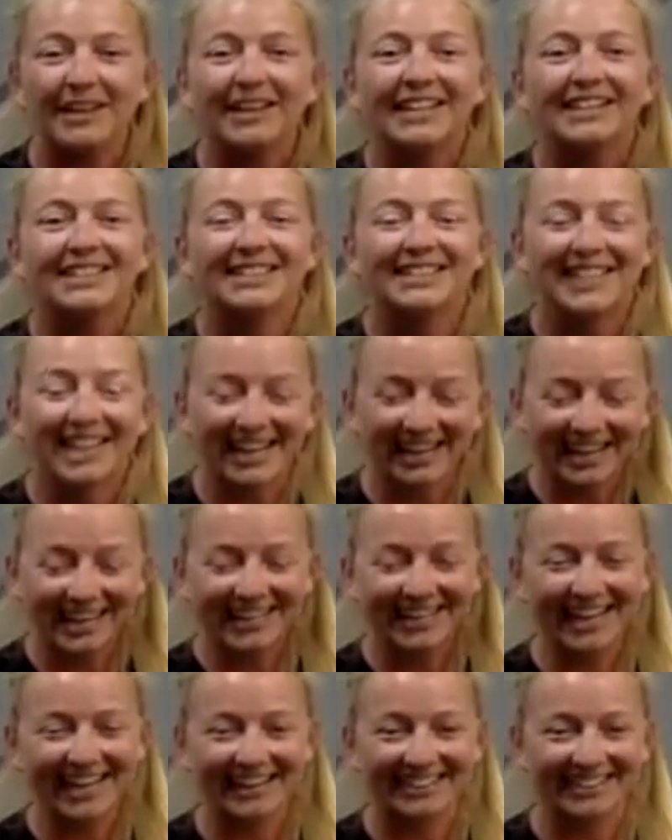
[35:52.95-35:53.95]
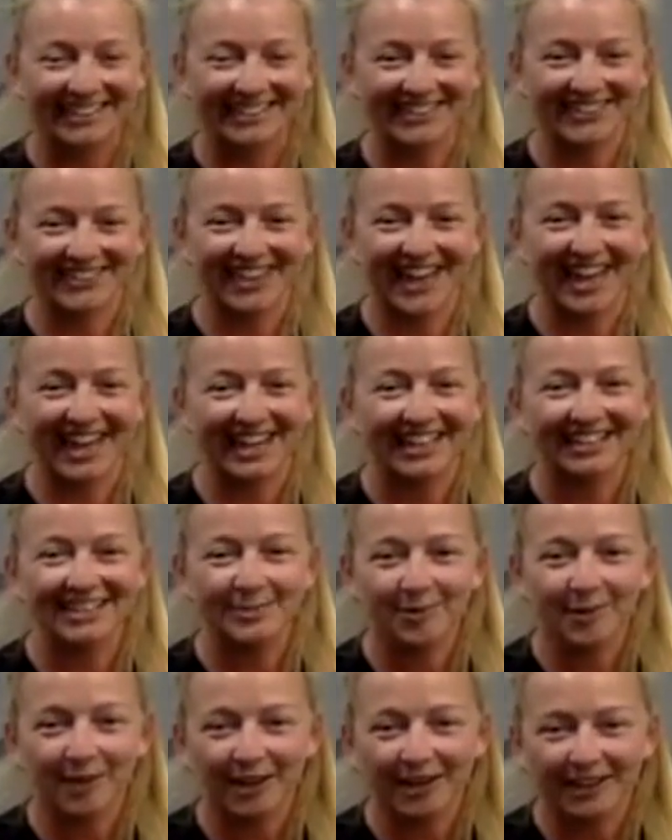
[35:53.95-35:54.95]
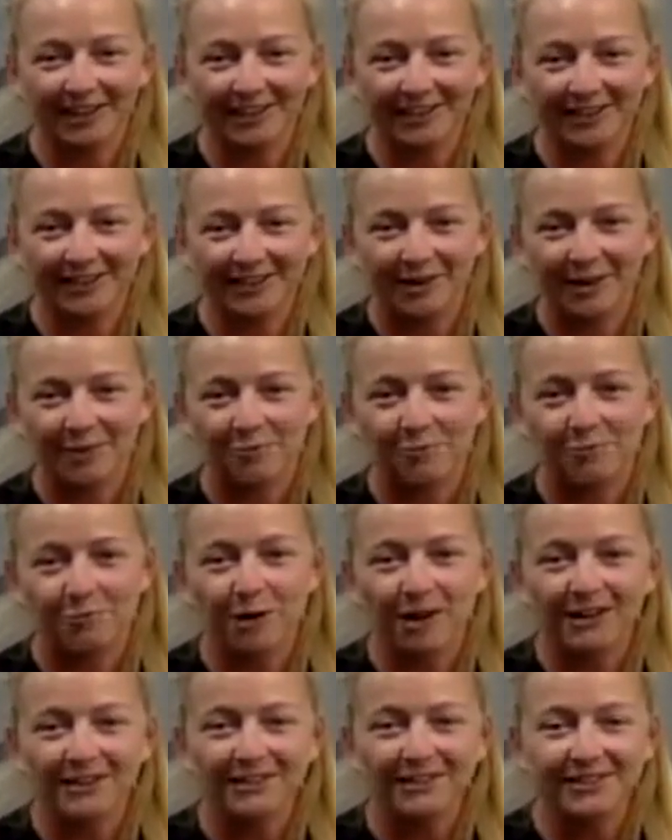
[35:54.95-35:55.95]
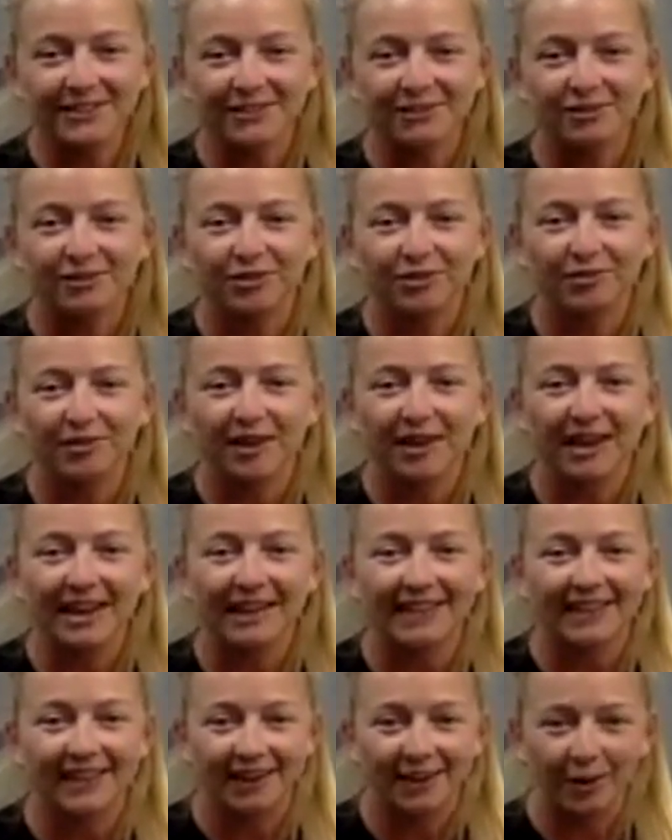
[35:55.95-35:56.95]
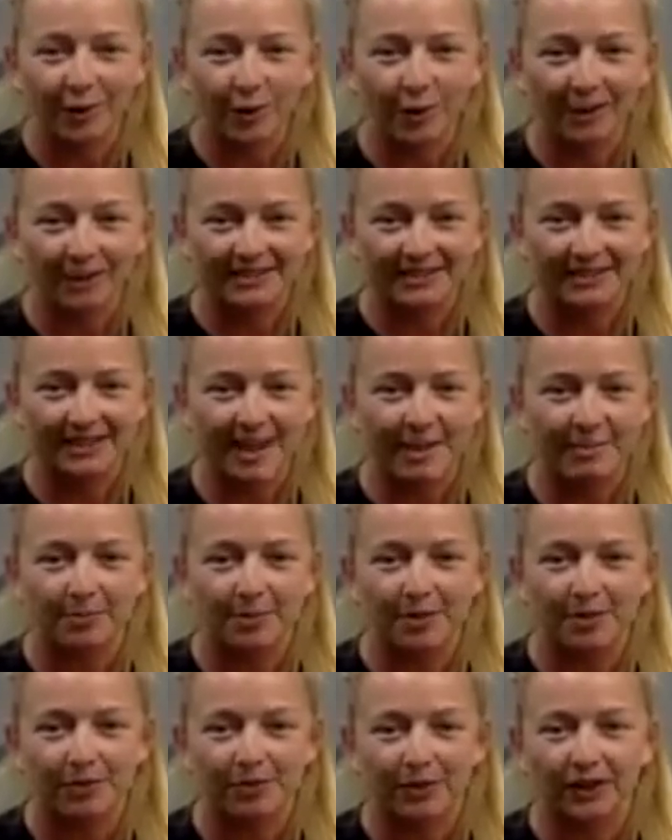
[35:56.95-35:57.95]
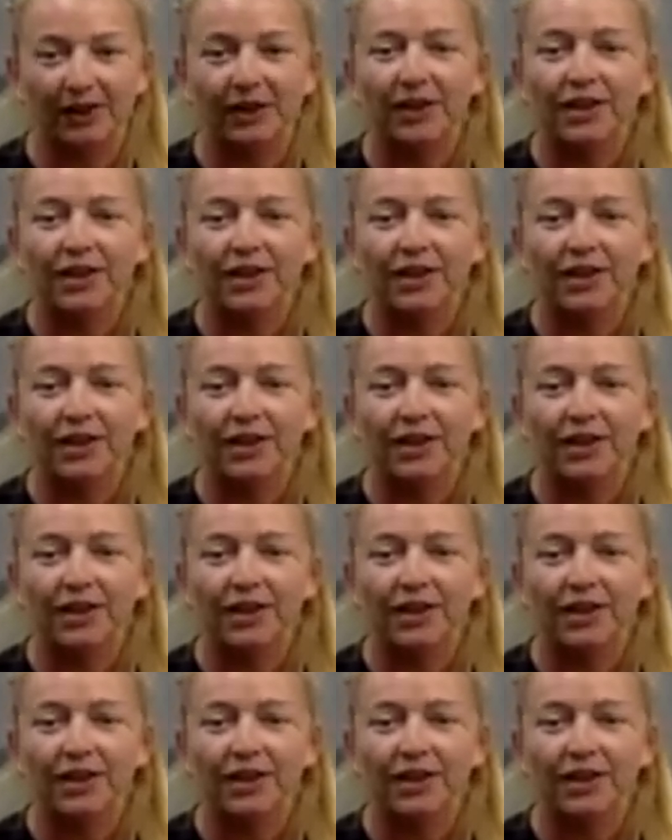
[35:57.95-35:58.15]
Second exercise, we're gonna do a 1, 2, 3, and then a quick step over.